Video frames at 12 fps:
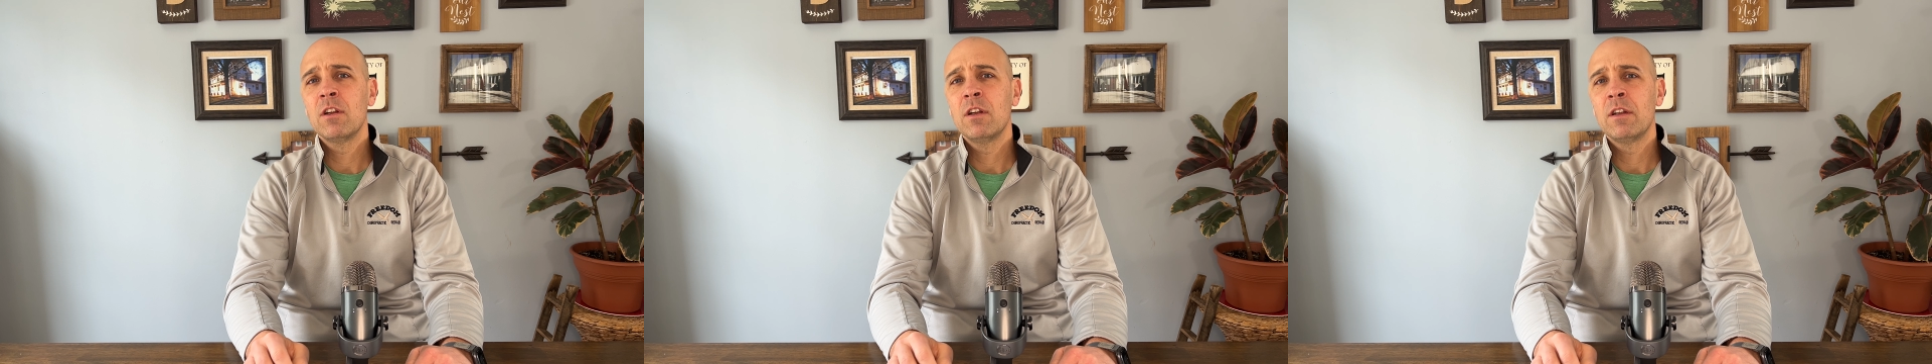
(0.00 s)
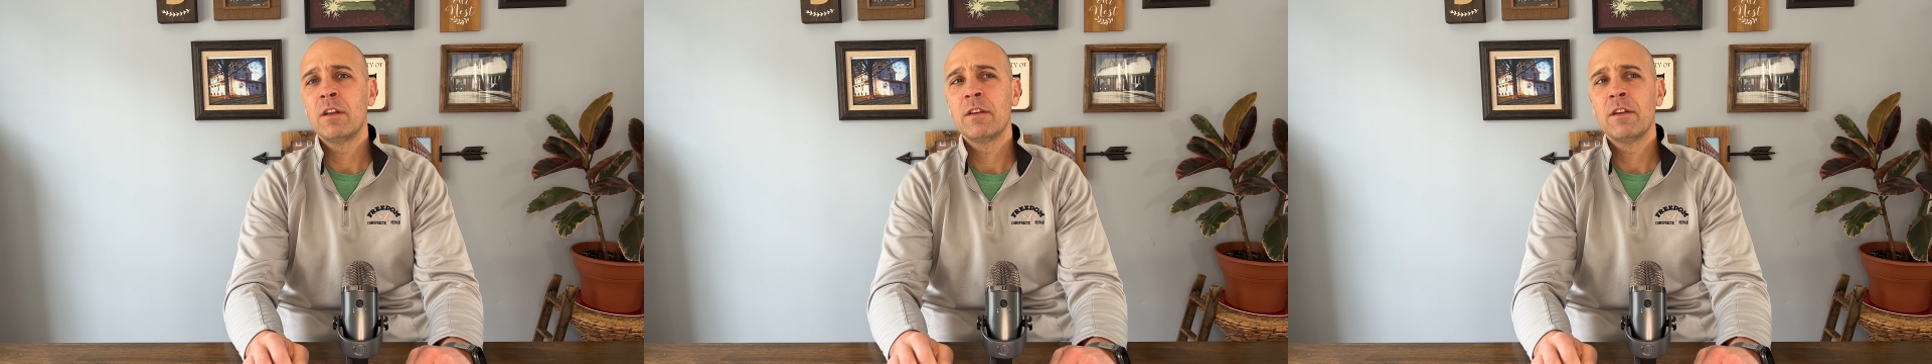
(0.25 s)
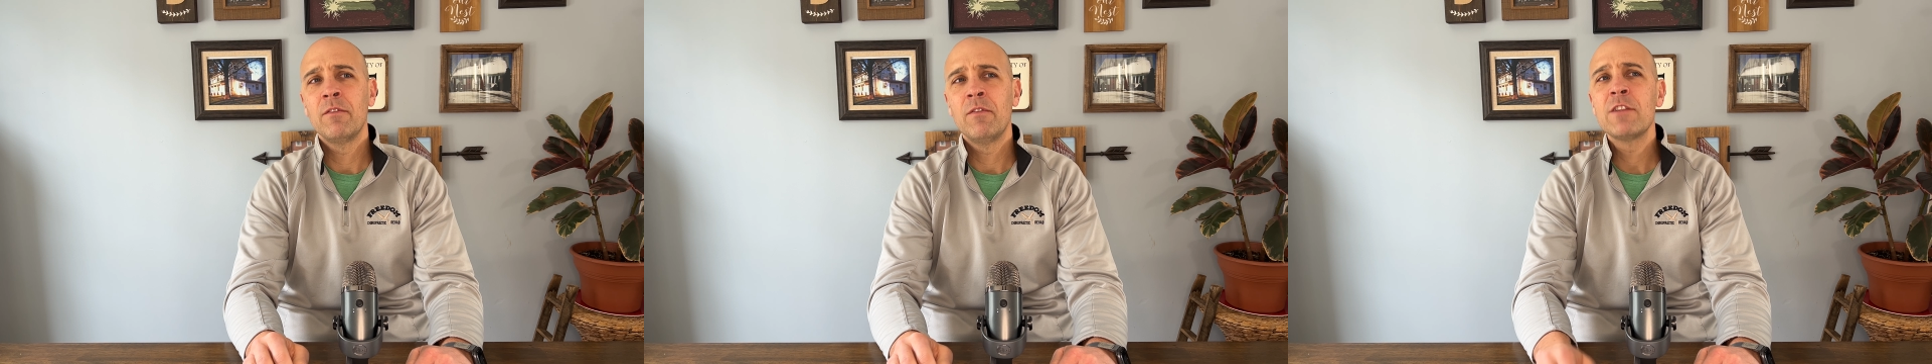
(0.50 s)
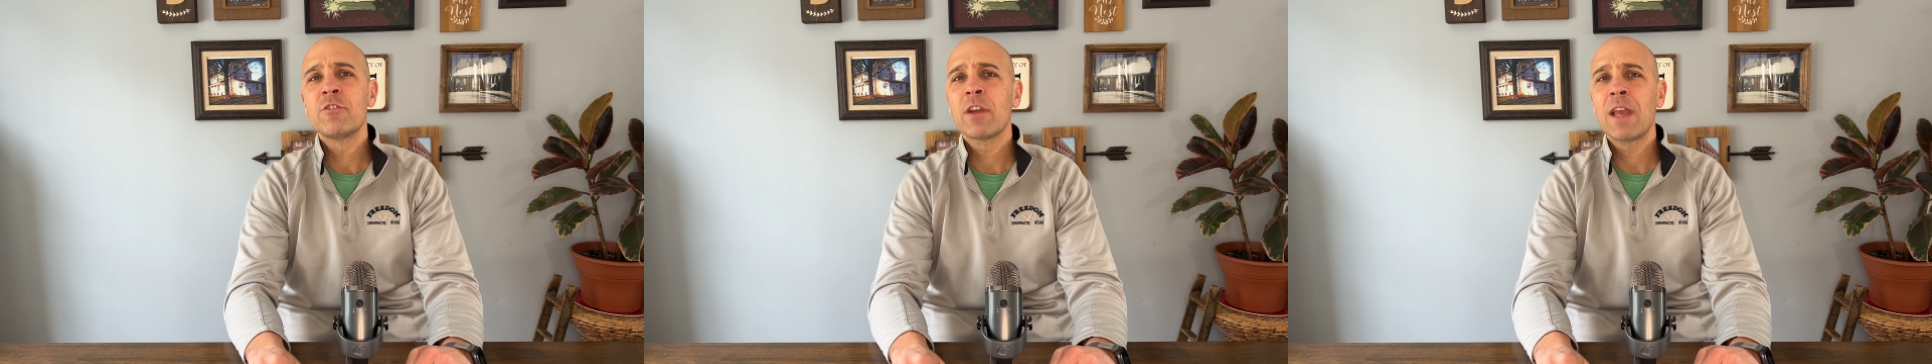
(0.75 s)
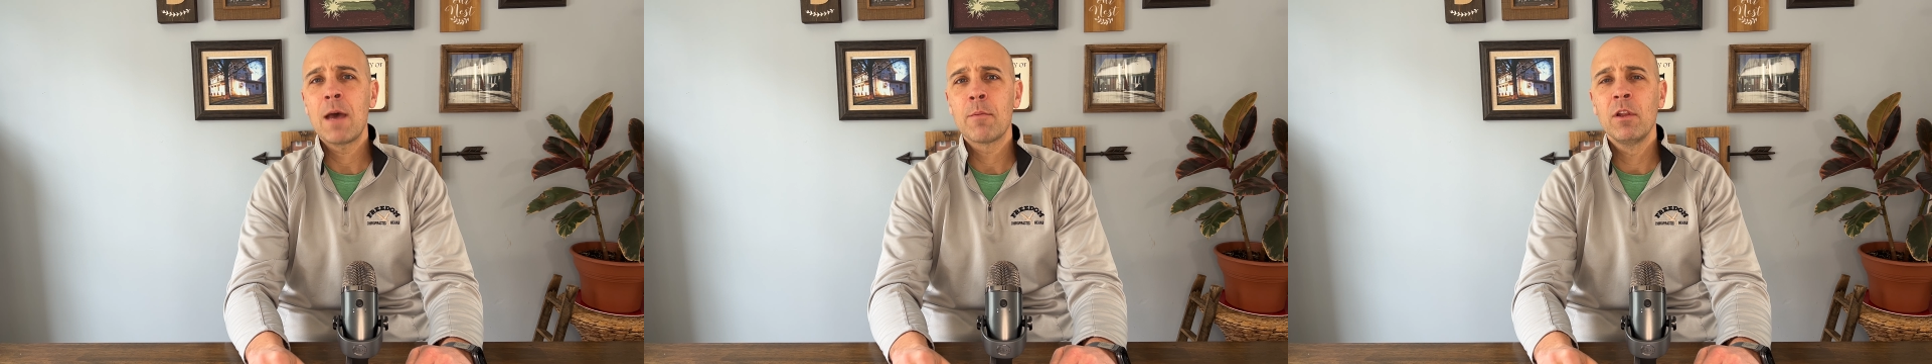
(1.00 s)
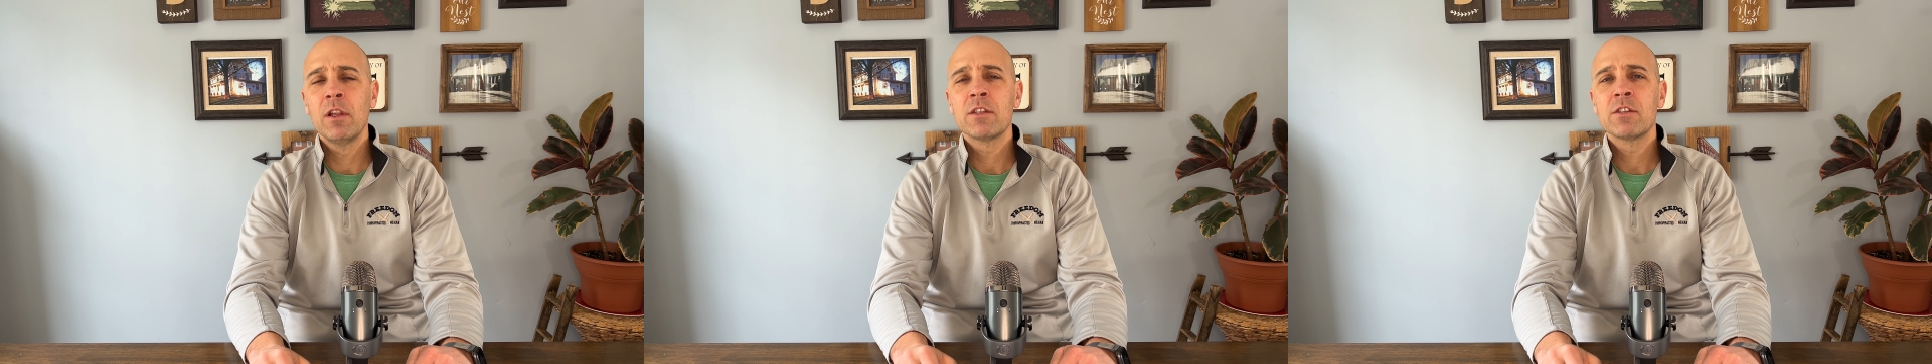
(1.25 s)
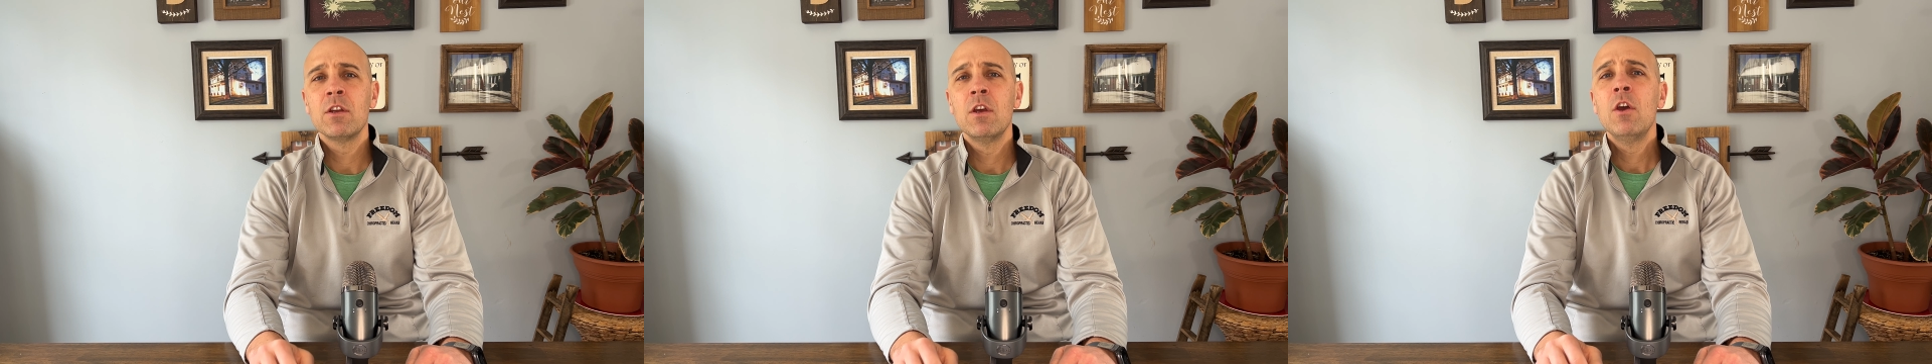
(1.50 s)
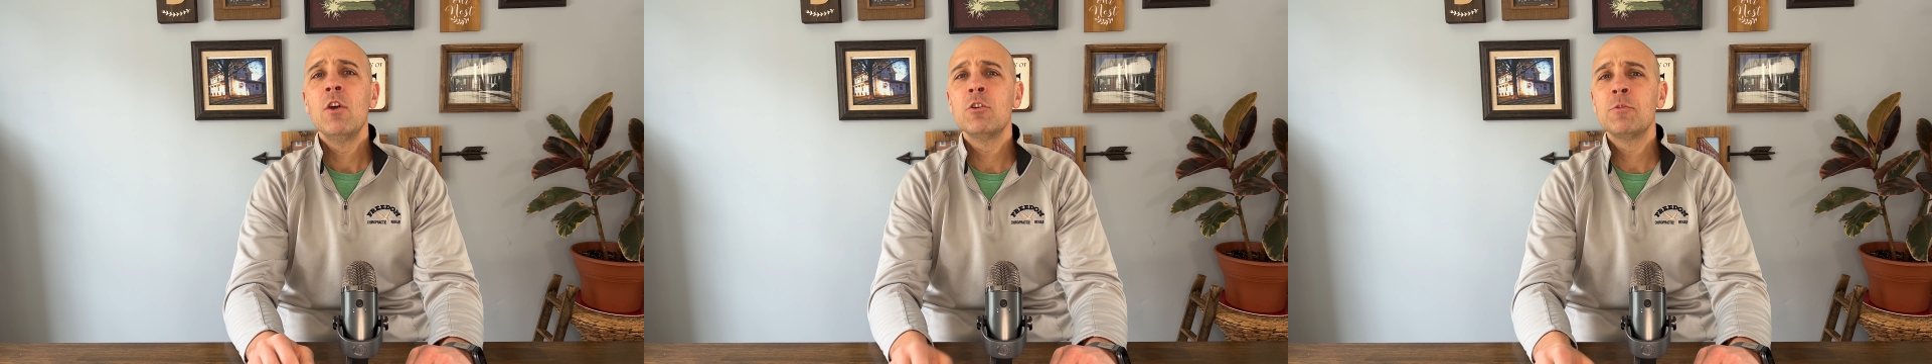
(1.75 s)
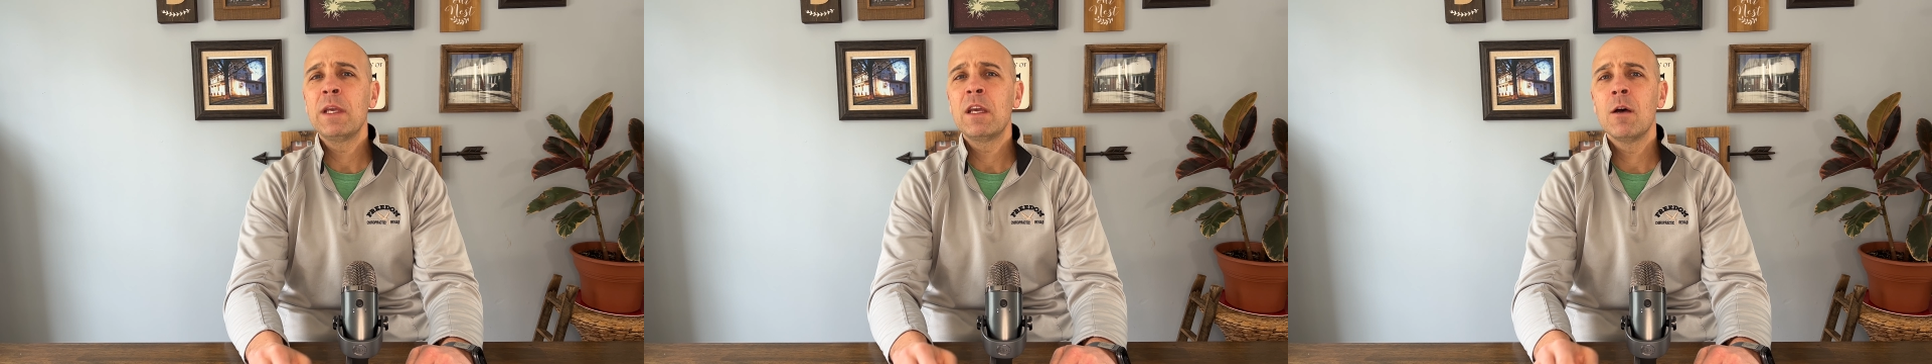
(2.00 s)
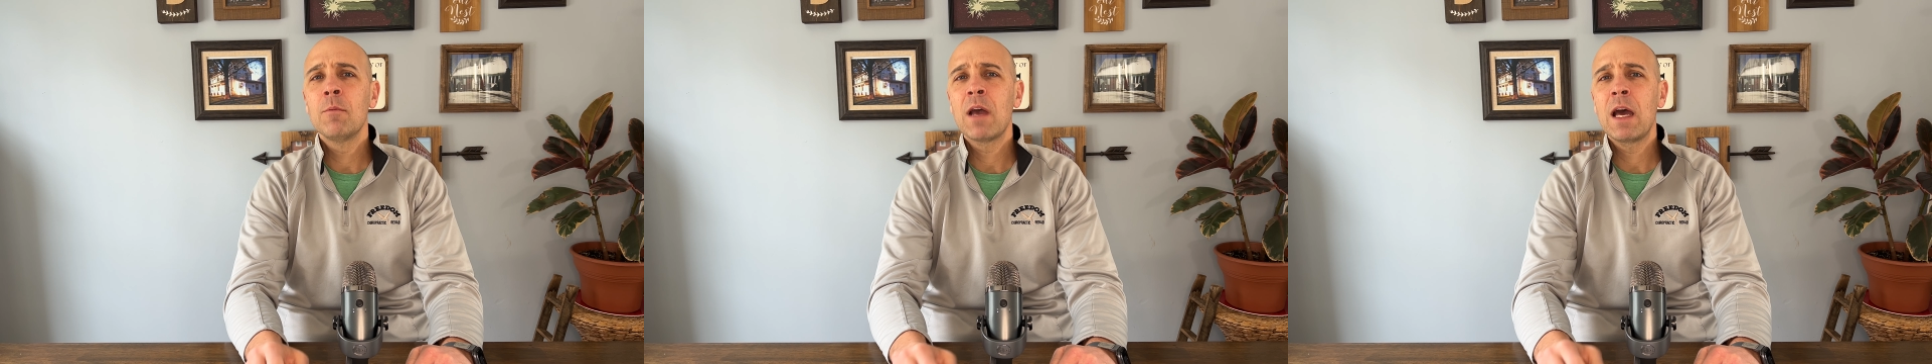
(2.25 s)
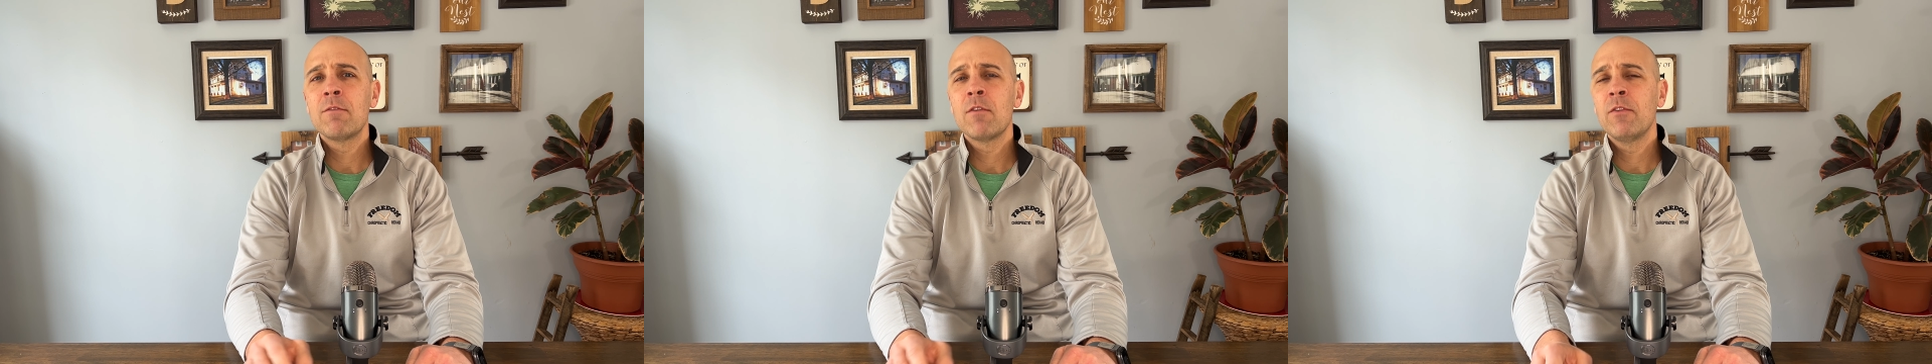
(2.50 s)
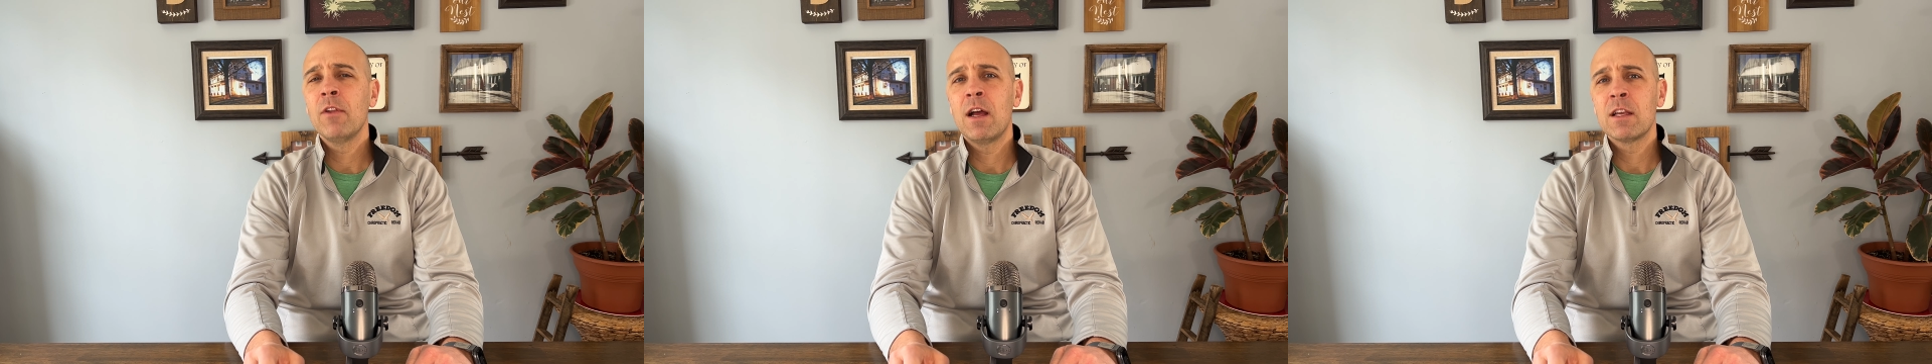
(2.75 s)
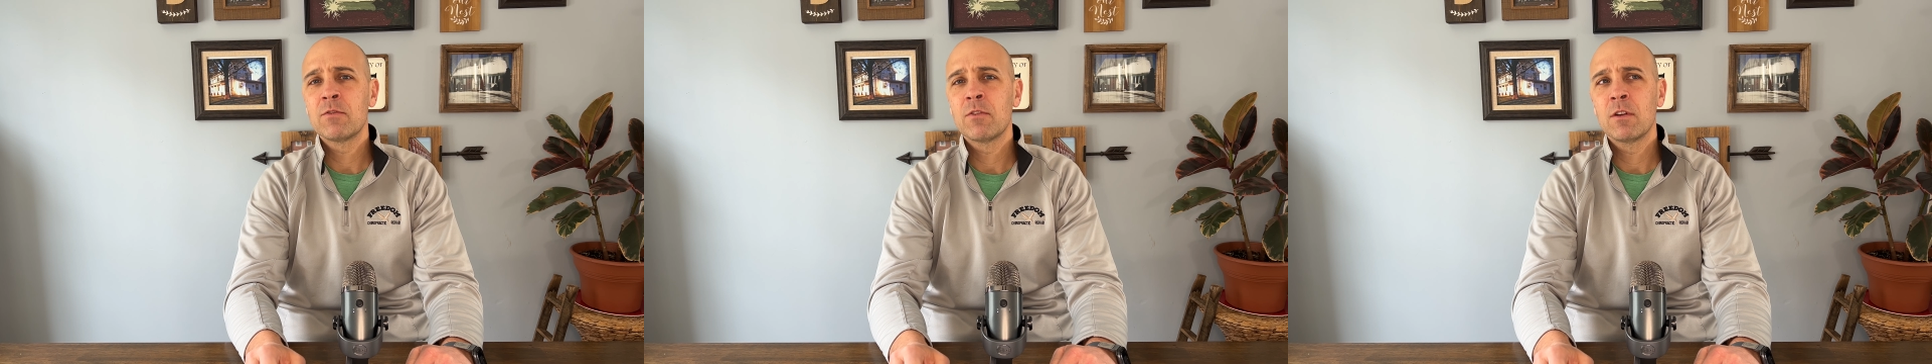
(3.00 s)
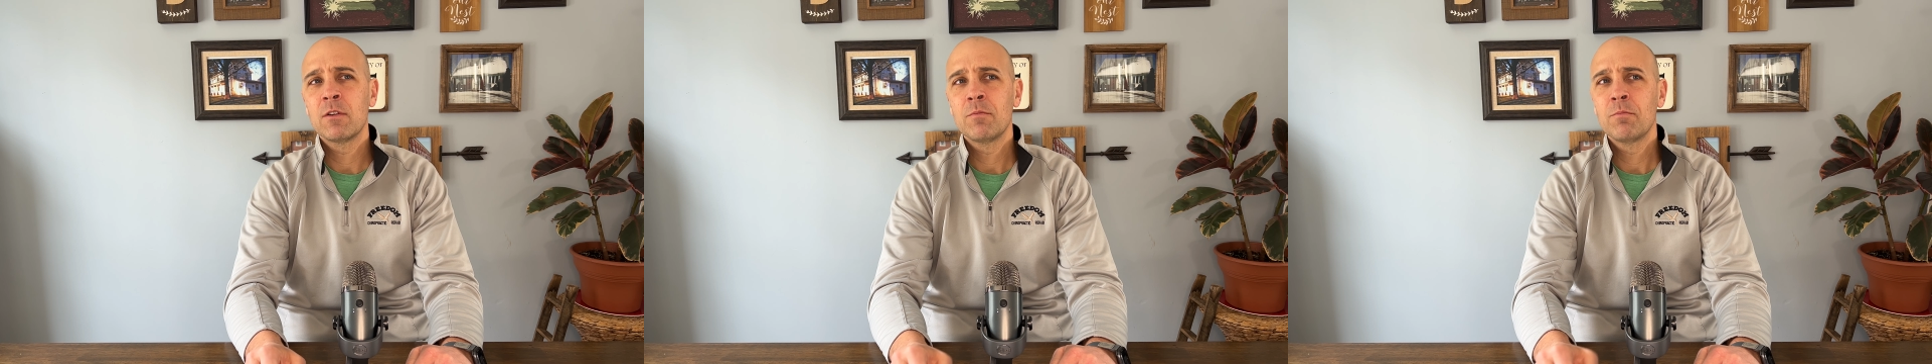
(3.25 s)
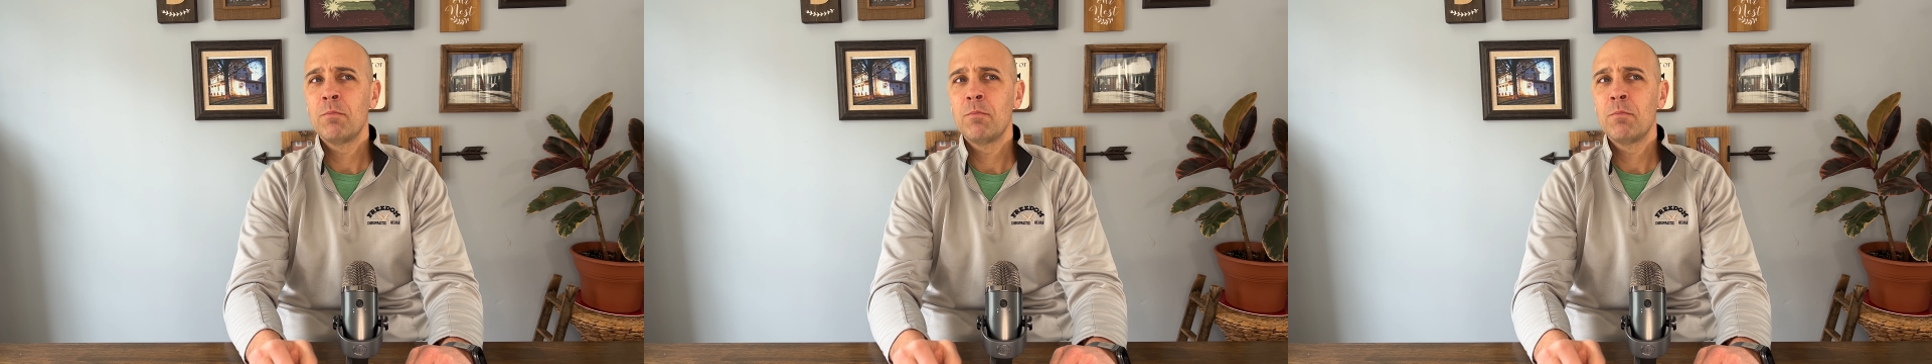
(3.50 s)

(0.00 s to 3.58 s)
a venture capitalist who's become kind of a philosopher,